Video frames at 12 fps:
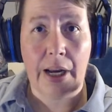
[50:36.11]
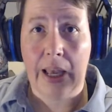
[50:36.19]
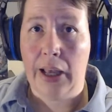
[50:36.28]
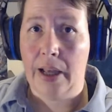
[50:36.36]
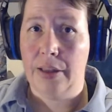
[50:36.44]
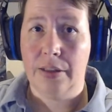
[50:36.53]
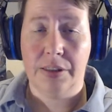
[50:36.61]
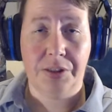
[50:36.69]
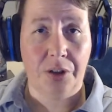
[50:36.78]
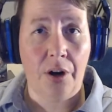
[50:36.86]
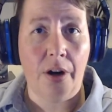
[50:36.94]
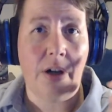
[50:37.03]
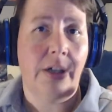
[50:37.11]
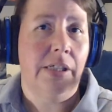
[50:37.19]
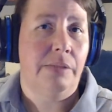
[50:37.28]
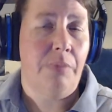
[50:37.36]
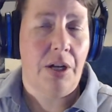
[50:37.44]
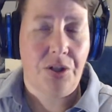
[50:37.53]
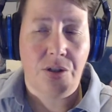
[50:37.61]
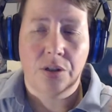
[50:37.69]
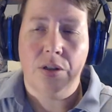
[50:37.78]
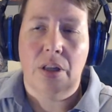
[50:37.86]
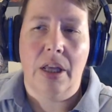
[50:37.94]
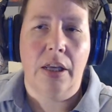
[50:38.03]
and the star is
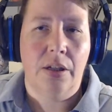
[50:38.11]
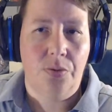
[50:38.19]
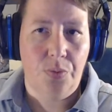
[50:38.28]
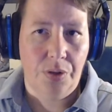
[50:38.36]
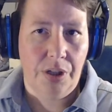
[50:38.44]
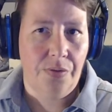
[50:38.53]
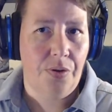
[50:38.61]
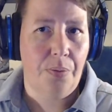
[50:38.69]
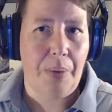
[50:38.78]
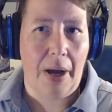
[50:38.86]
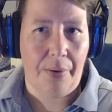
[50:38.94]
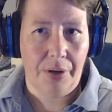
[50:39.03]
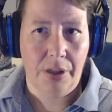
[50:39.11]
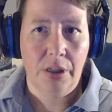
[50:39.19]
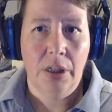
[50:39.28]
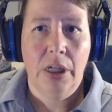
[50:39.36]
magical and will give her power.